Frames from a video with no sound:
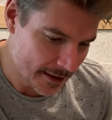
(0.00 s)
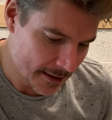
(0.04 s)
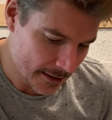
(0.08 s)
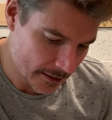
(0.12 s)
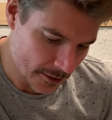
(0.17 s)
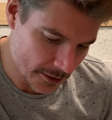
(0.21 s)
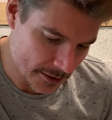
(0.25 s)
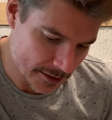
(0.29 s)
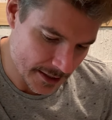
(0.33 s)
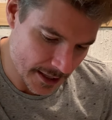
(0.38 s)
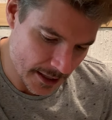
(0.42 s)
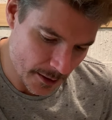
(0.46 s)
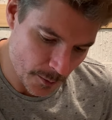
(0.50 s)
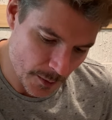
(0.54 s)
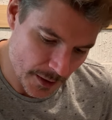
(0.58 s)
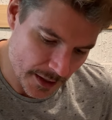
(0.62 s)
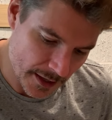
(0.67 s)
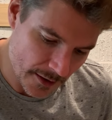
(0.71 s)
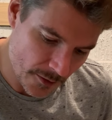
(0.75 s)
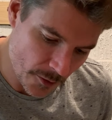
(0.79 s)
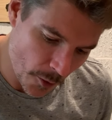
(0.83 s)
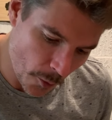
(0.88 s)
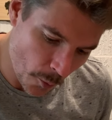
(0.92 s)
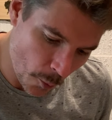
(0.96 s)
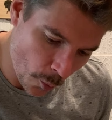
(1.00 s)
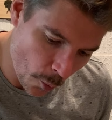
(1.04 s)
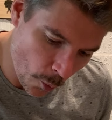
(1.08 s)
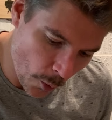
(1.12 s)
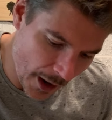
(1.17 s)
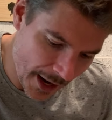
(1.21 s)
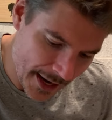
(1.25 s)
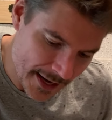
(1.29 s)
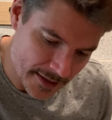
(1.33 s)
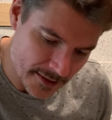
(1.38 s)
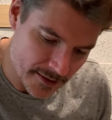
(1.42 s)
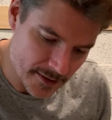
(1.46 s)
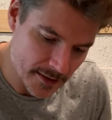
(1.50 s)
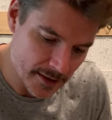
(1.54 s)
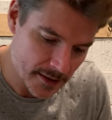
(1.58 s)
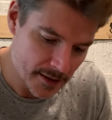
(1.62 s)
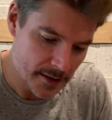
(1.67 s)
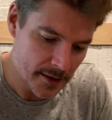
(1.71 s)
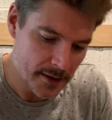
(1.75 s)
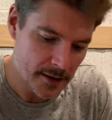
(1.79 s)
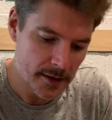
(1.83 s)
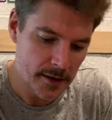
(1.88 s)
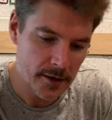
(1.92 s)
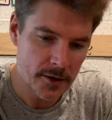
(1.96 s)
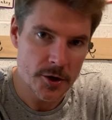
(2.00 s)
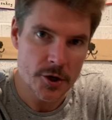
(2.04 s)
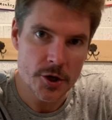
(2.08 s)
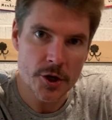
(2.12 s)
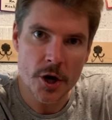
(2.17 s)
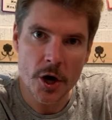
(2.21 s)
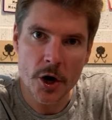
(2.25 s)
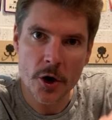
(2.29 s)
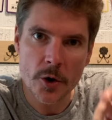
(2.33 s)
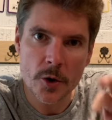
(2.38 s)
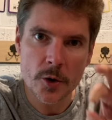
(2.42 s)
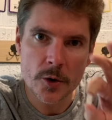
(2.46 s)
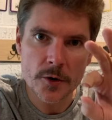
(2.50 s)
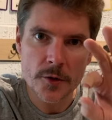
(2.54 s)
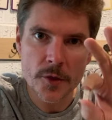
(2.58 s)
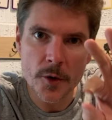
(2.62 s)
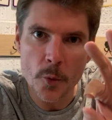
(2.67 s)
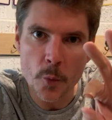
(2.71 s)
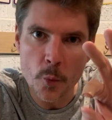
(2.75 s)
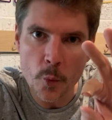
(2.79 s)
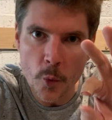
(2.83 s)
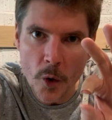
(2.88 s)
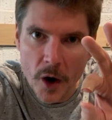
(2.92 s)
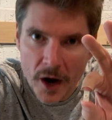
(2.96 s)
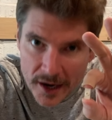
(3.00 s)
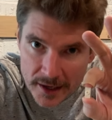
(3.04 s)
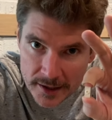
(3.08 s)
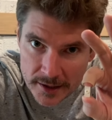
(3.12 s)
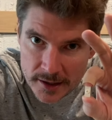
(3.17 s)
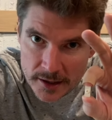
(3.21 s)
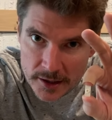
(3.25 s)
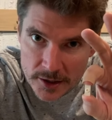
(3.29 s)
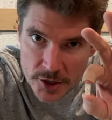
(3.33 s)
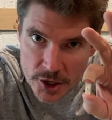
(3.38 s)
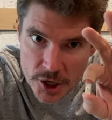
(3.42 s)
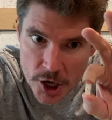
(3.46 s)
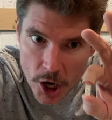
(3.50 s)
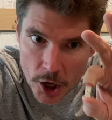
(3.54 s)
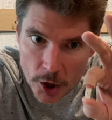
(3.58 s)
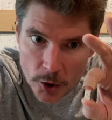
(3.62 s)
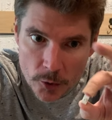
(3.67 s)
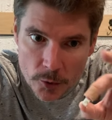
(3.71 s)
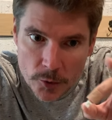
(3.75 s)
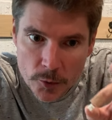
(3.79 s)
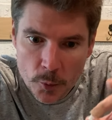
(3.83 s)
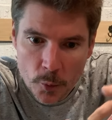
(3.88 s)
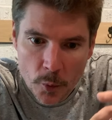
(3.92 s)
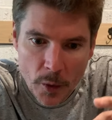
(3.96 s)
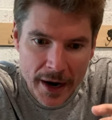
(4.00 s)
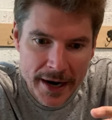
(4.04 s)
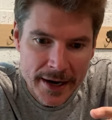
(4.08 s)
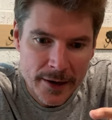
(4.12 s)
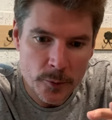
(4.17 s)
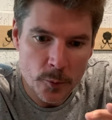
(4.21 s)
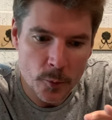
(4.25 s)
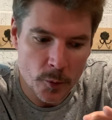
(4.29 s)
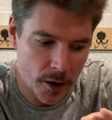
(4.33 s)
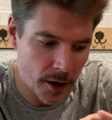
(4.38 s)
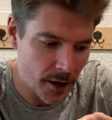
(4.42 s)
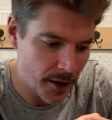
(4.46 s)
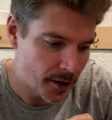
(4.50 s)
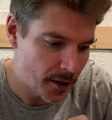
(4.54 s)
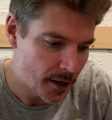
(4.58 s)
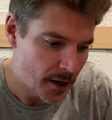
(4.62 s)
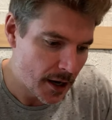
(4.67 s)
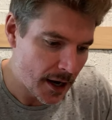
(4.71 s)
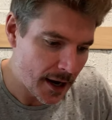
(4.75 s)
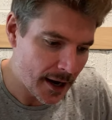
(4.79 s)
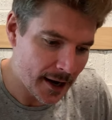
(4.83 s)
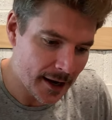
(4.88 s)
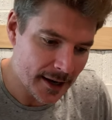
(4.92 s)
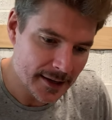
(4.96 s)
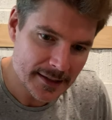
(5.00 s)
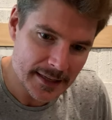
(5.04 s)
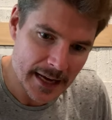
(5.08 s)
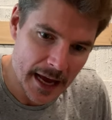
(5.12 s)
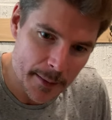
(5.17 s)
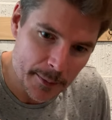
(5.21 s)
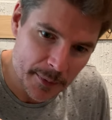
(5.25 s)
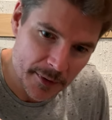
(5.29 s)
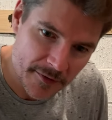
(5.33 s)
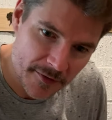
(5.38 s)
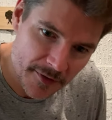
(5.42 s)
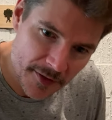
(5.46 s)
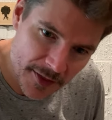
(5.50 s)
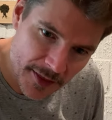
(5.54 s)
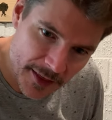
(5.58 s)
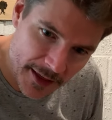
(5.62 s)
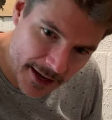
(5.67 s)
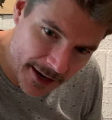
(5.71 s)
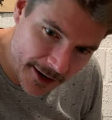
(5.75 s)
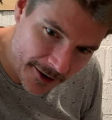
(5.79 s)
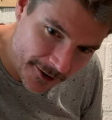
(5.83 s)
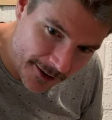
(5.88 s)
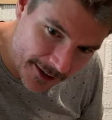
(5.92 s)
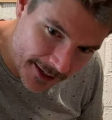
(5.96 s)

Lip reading: It looks like we need the white node, the 1 node white one on top of there.